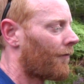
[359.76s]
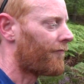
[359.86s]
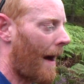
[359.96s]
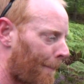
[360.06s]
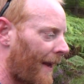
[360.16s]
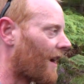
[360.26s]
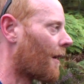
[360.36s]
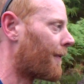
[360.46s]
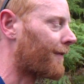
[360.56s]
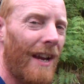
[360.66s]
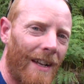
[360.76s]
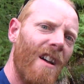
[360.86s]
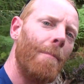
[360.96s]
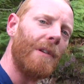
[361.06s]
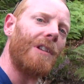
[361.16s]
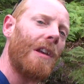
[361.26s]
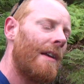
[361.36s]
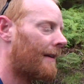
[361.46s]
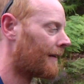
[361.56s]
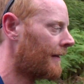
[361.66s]
ramping up of tick numbers
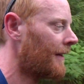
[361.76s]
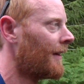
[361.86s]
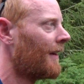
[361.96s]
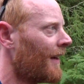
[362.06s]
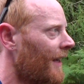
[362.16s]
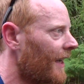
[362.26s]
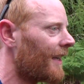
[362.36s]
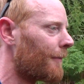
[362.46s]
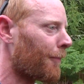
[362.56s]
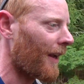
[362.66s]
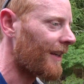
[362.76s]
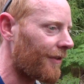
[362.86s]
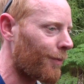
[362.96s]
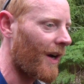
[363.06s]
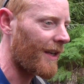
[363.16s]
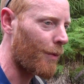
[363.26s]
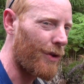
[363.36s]
in places where you